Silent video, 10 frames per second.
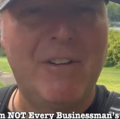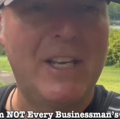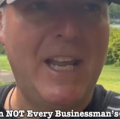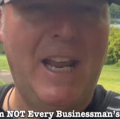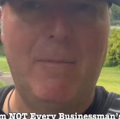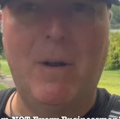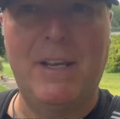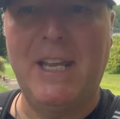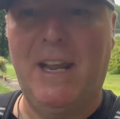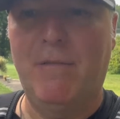I can't, I
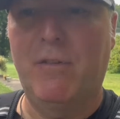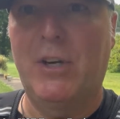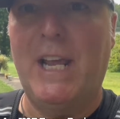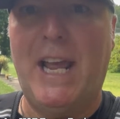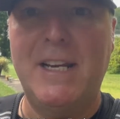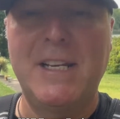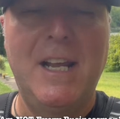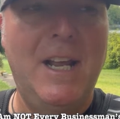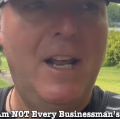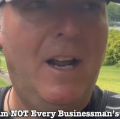can't forget.
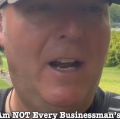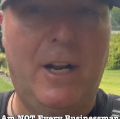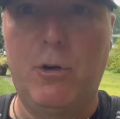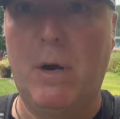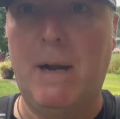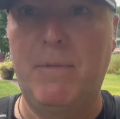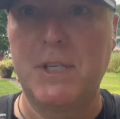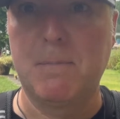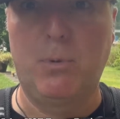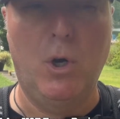And I grab
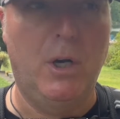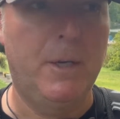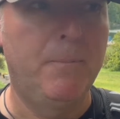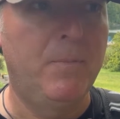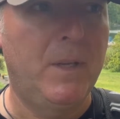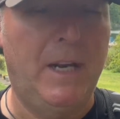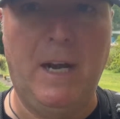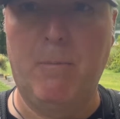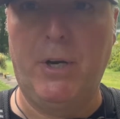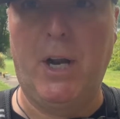this book and
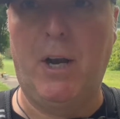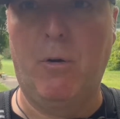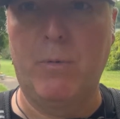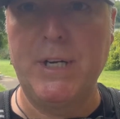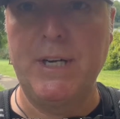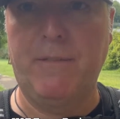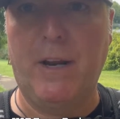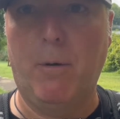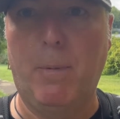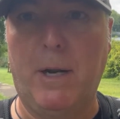Emery and I are reading
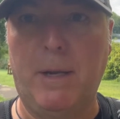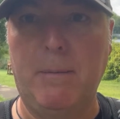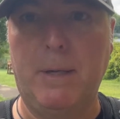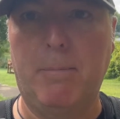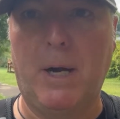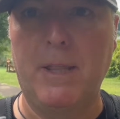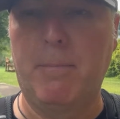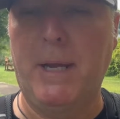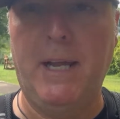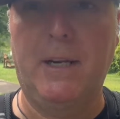there by by the
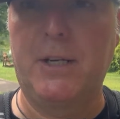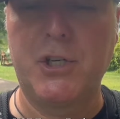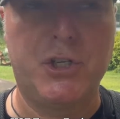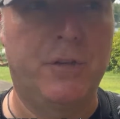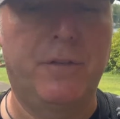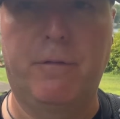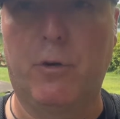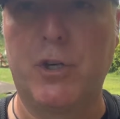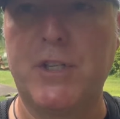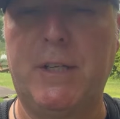bed, and it's just the
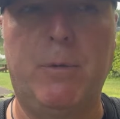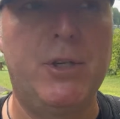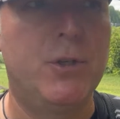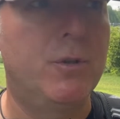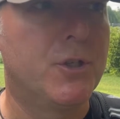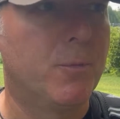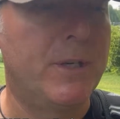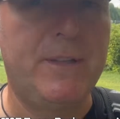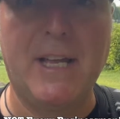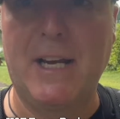first thing we do is
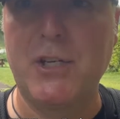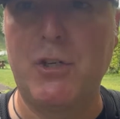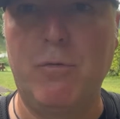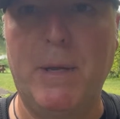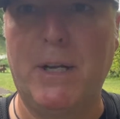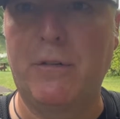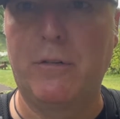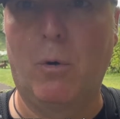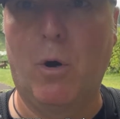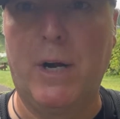read that two minute
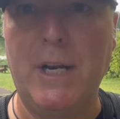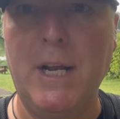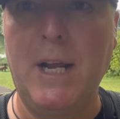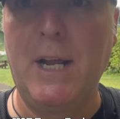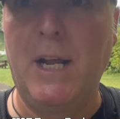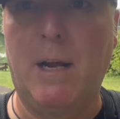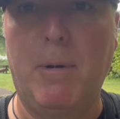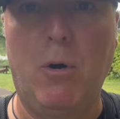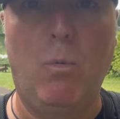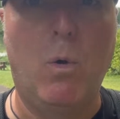story
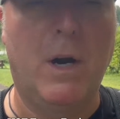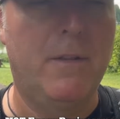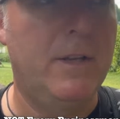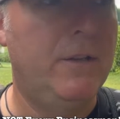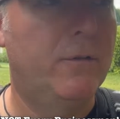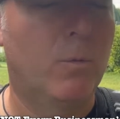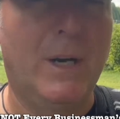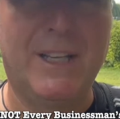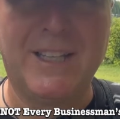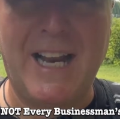about one of these
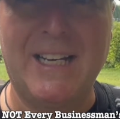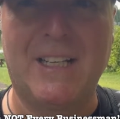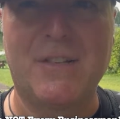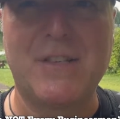relentless,